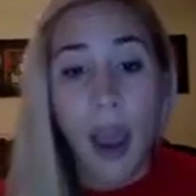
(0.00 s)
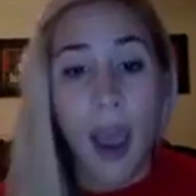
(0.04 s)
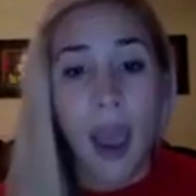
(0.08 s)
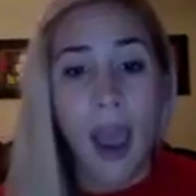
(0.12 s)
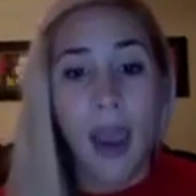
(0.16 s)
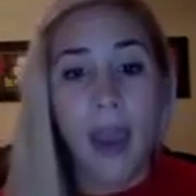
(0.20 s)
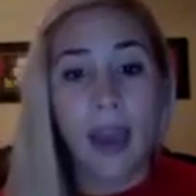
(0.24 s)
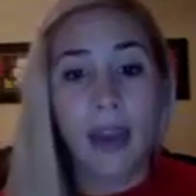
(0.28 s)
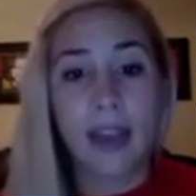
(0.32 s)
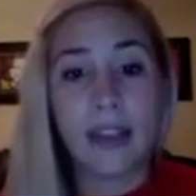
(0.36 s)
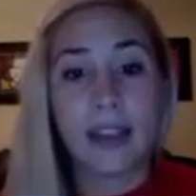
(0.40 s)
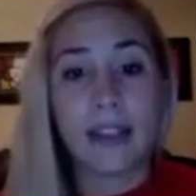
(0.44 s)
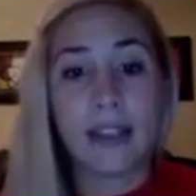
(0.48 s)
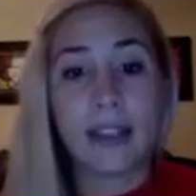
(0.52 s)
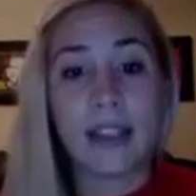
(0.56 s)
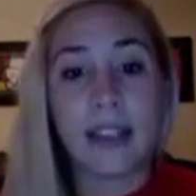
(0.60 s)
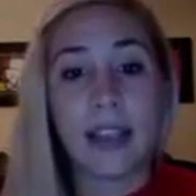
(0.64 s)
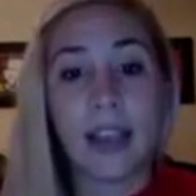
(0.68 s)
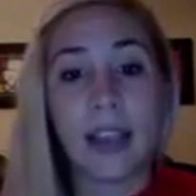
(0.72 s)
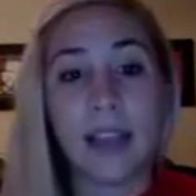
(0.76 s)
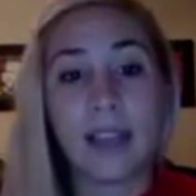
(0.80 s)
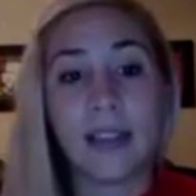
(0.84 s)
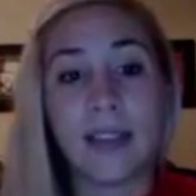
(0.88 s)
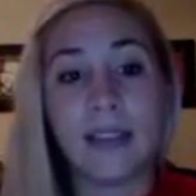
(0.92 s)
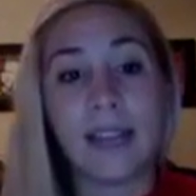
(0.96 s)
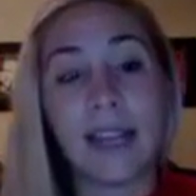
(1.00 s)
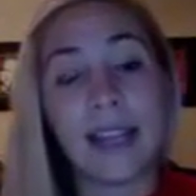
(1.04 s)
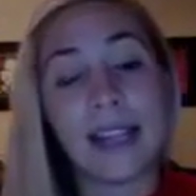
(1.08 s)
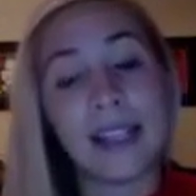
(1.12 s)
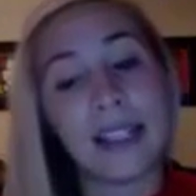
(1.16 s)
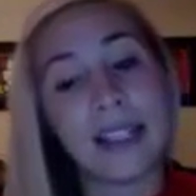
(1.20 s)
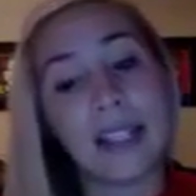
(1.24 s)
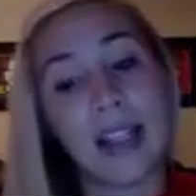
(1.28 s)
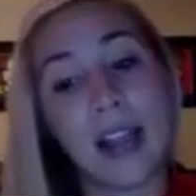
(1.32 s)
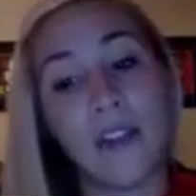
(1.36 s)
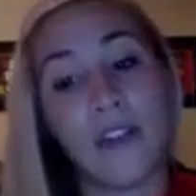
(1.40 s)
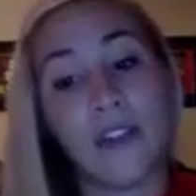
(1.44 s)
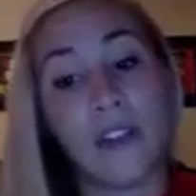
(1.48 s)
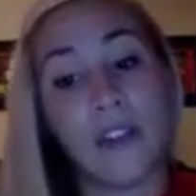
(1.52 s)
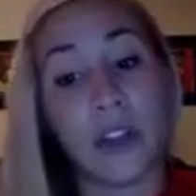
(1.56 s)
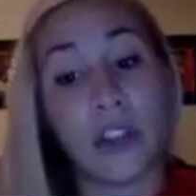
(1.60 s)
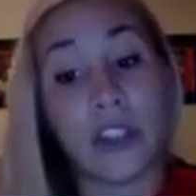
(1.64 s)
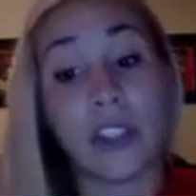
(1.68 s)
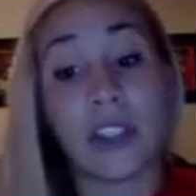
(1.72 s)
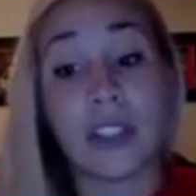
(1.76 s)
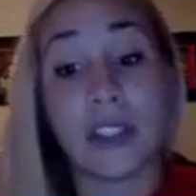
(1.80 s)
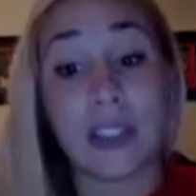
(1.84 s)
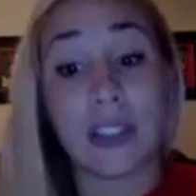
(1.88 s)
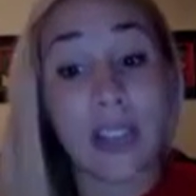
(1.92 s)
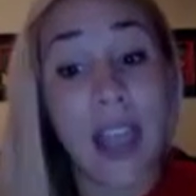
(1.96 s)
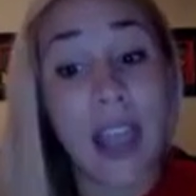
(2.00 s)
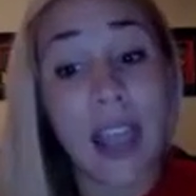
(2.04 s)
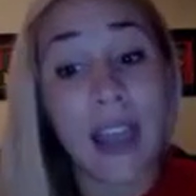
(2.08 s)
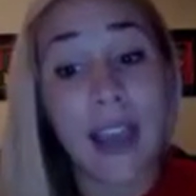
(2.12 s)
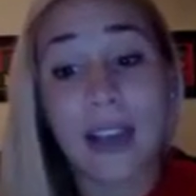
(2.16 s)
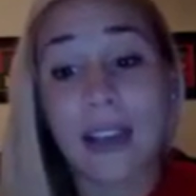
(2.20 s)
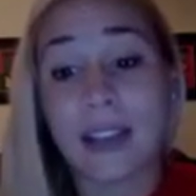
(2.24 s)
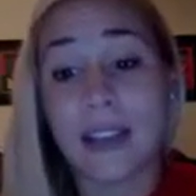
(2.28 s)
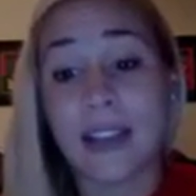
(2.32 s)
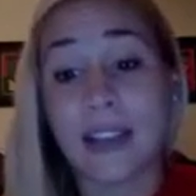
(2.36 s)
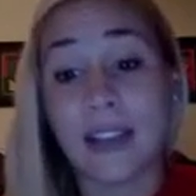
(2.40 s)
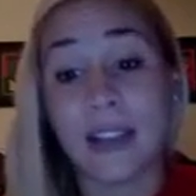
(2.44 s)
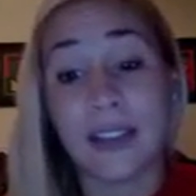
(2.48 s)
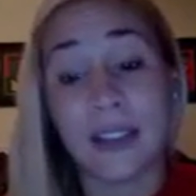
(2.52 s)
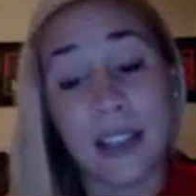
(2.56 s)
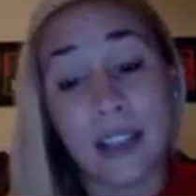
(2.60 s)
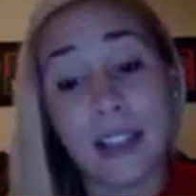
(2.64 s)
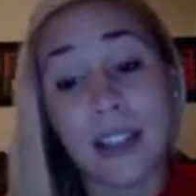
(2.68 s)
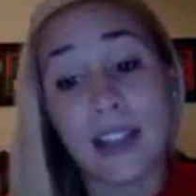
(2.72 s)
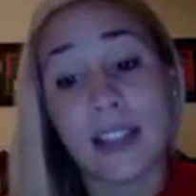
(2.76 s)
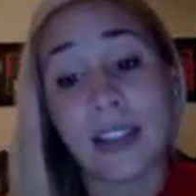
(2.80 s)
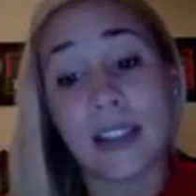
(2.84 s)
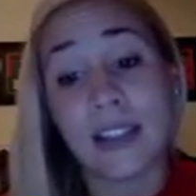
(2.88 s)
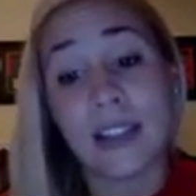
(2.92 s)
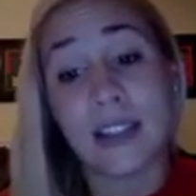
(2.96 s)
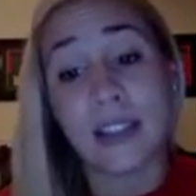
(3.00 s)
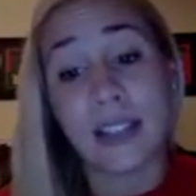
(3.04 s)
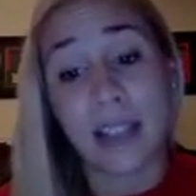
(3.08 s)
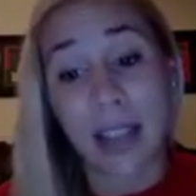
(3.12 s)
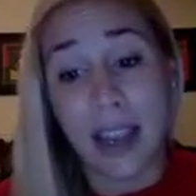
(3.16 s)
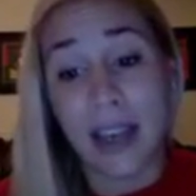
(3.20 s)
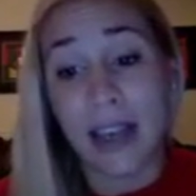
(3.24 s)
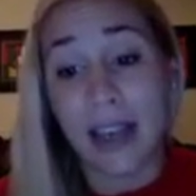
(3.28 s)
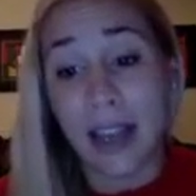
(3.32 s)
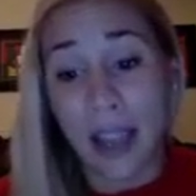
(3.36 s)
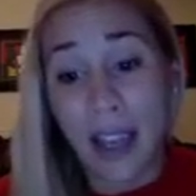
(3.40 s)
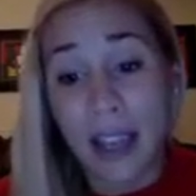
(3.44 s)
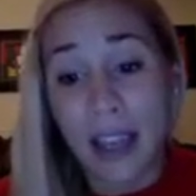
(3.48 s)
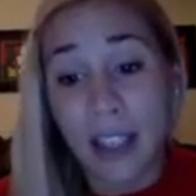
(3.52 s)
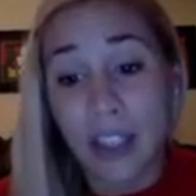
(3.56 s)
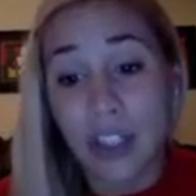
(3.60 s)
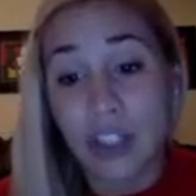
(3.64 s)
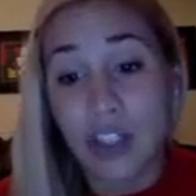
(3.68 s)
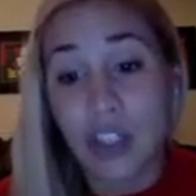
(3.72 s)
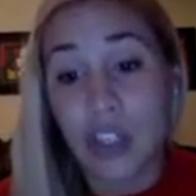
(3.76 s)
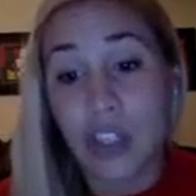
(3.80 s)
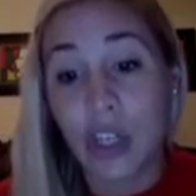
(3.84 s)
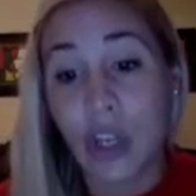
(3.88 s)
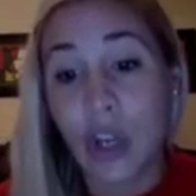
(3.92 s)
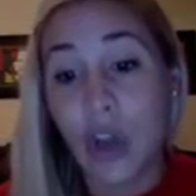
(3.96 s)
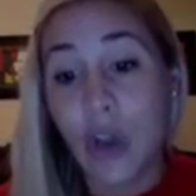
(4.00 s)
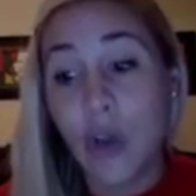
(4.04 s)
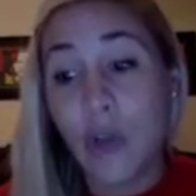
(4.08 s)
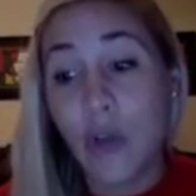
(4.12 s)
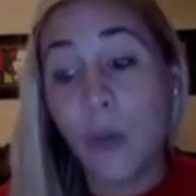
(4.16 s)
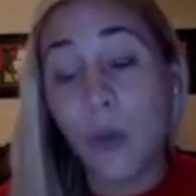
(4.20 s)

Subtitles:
And it's like, that's not fair to say, because in this day and age,